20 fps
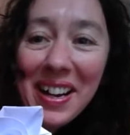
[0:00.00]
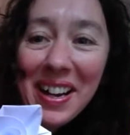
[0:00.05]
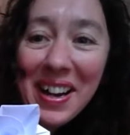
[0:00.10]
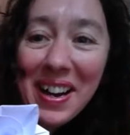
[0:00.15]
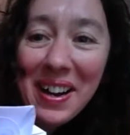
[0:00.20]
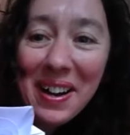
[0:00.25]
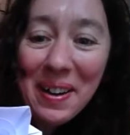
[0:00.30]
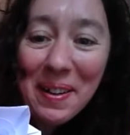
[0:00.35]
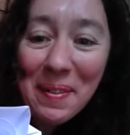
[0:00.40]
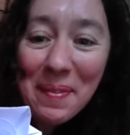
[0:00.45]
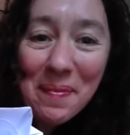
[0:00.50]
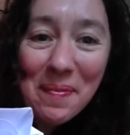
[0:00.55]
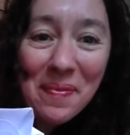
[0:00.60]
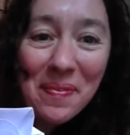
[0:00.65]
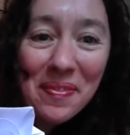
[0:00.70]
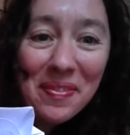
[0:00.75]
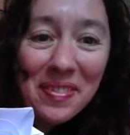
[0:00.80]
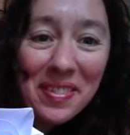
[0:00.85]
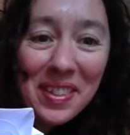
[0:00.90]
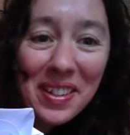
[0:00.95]
Um,
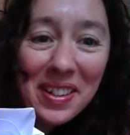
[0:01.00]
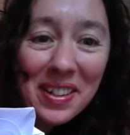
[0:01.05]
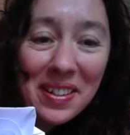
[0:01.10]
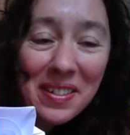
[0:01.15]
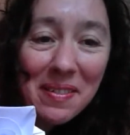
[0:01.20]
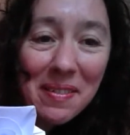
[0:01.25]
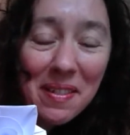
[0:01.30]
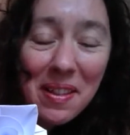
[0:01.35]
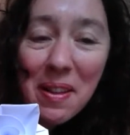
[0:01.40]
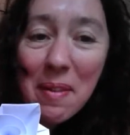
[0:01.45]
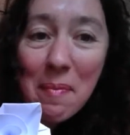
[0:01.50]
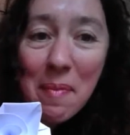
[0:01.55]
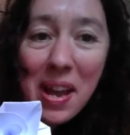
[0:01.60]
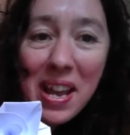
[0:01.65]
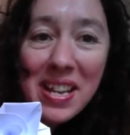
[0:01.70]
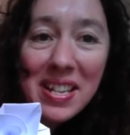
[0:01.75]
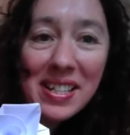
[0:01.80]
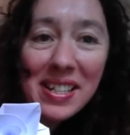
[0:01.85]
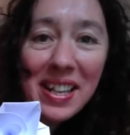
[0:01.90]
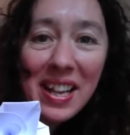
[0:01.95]

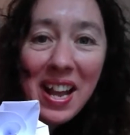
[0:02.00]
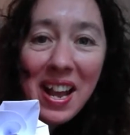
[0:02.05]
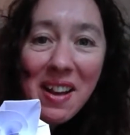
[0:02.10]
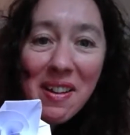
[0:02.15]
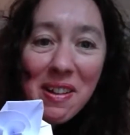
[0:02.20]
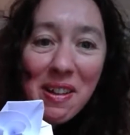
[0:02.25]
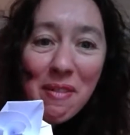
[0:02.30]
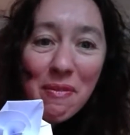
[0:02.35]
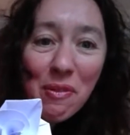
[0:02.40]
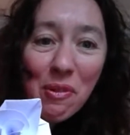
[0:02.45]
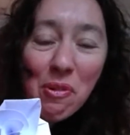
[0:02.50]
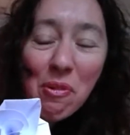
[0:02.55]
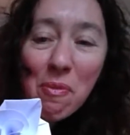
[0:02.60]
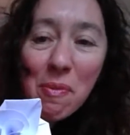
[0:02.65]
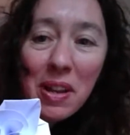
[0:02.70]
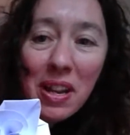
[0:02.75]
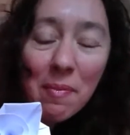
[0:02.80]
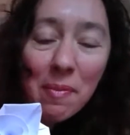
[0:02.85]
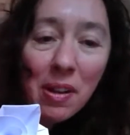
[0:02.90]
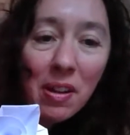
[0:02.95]
amazing how you've all
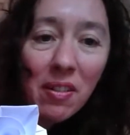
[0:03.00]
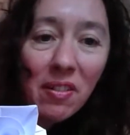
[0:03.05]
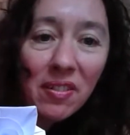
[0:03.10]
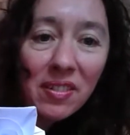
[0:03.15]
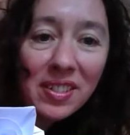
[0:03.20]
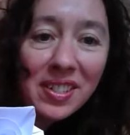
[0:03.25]
been coming along